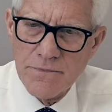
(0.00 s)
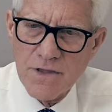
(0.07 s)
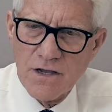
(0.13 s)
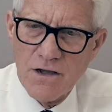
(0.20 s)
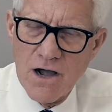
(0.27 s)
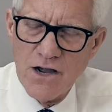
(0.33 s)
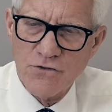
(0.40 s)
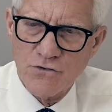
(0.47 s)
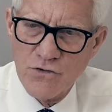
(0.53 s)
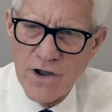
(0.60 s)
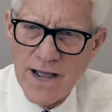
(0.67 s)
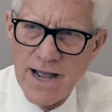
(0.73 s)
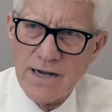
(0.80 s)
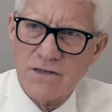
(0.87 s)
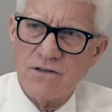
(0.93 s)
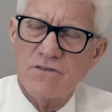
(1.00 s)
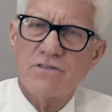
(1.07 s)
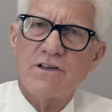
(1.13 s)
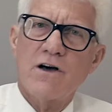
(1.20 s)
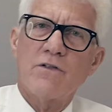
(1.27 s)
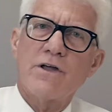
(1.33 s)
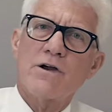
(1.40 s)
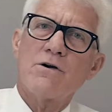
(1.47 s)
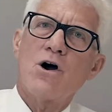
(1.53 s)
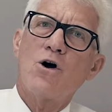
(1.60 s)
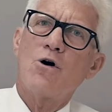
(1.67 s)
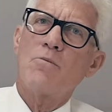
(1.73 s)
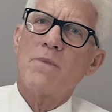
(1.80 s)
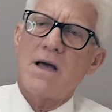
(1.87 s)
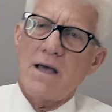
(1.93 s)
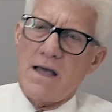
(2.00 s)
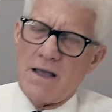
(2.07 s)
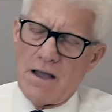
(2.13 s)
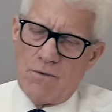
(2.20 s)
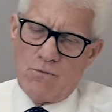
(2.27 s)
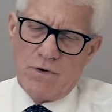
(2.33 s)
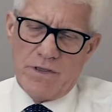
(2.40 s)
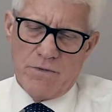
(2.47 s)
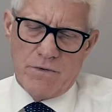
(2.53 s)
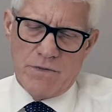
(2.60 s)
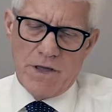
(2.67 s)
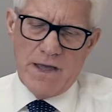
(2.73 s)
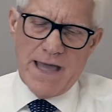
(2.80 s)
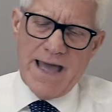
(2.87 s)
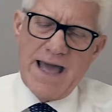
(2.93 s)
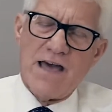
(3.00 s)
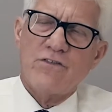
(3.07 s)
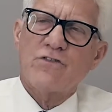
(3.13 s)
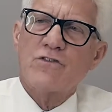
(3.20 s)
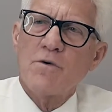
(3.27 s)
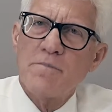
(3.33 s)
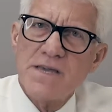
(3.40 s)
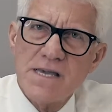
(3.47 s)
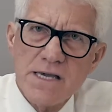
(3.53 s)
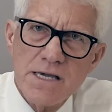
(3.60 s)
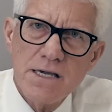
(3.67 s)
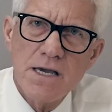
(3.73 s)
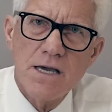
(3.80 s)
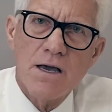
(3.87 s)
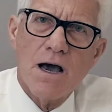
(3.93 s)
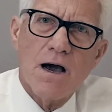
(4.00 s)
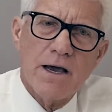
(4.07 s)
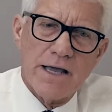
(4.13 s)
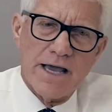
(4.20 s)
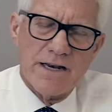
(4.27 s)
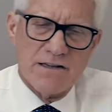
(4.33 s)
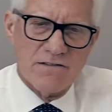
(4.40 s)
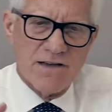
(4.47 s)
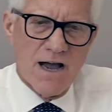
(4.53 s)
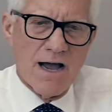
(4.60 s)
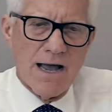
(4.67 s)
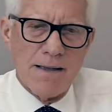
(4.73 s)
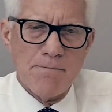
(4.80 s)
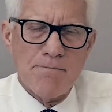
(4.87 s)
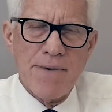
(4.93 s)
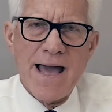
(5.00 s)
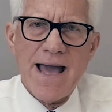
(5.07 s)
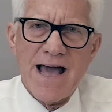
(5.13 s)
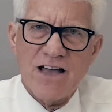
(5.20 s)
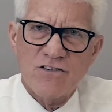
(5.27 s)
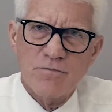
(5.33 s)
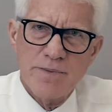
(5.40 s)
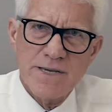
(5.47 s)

contract to sell their home, it has to be at a time past,